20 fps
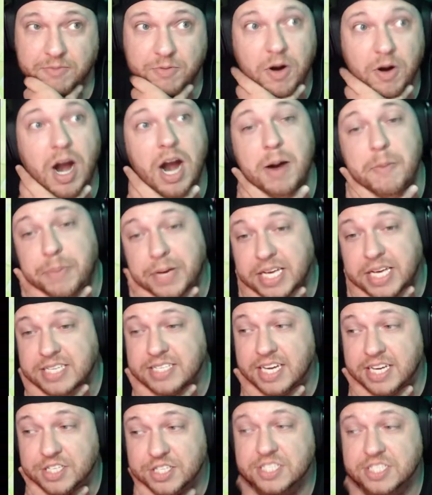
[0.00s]
For RP
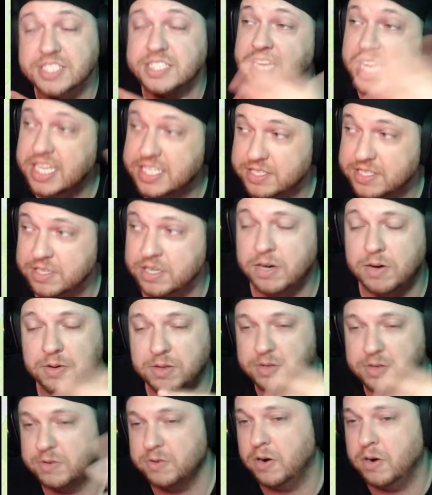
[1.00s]
sessions, yes, you know,
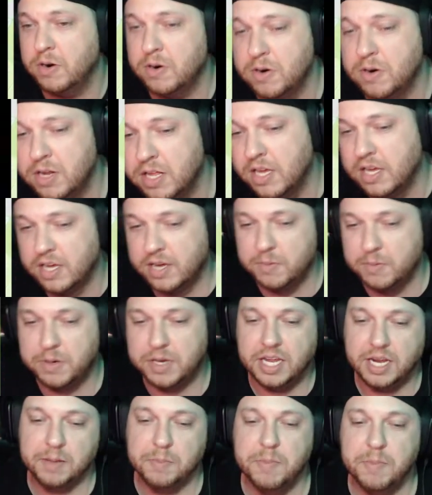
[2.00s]
you do all we're
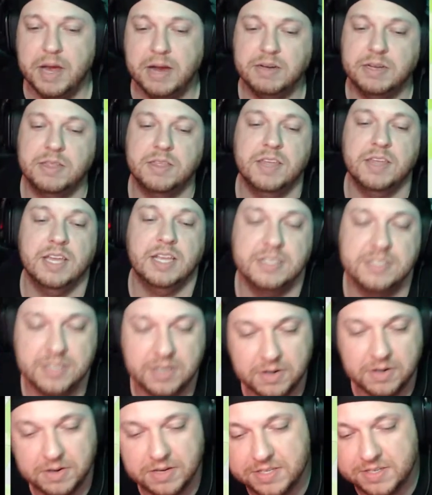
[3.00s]
getting married things,
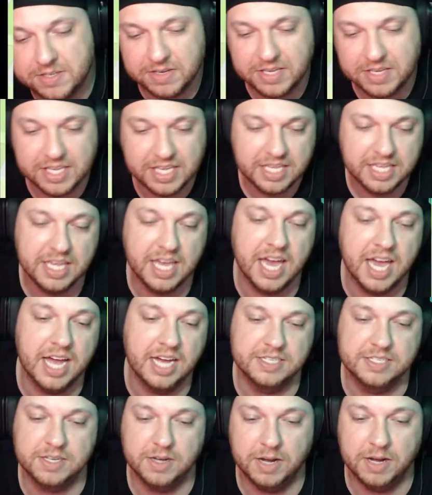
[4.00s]
so
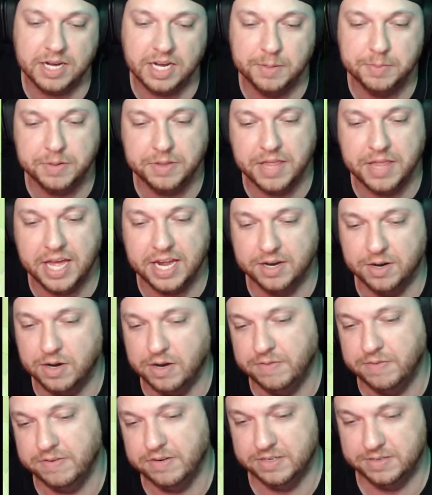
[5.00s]
yeah, so I'm gonna put that at
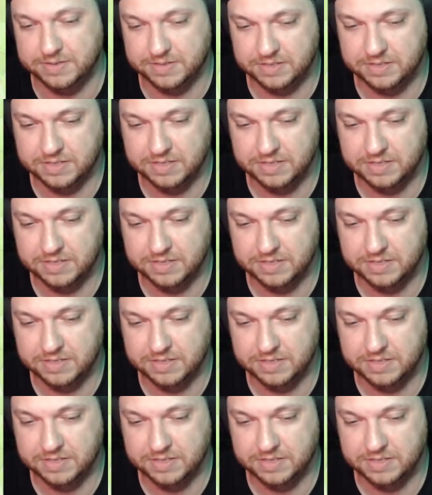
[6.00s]
awful.